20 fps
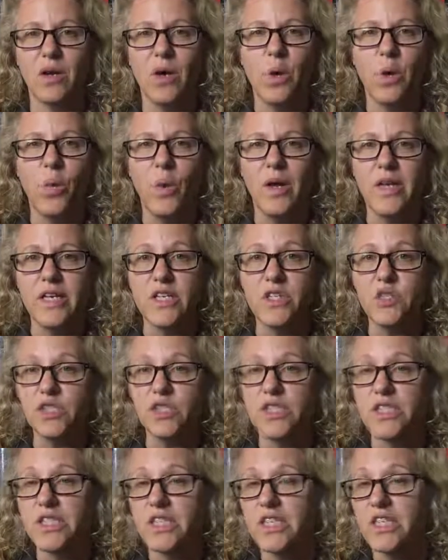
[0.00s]
What
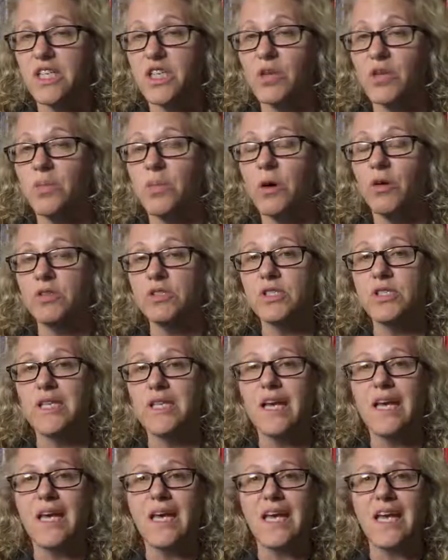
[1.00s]
interested you most
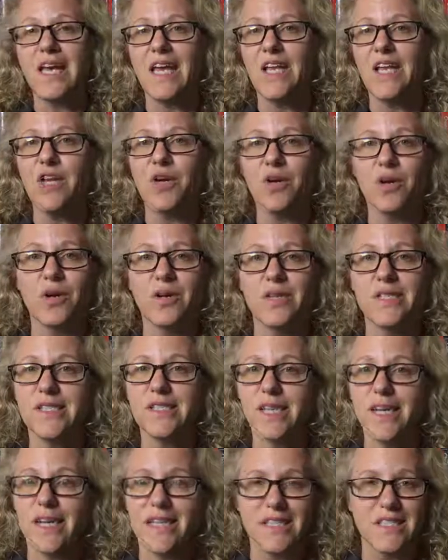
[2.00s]
in your
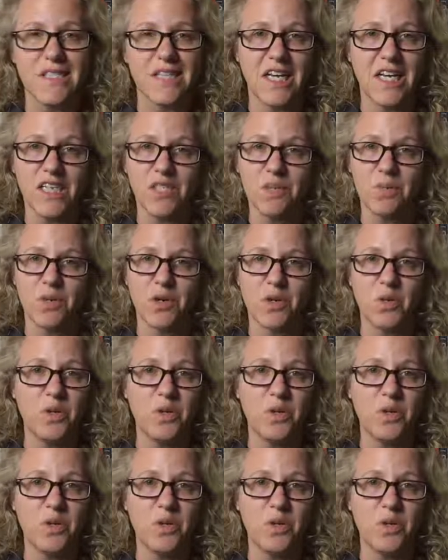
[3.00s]
science textbook?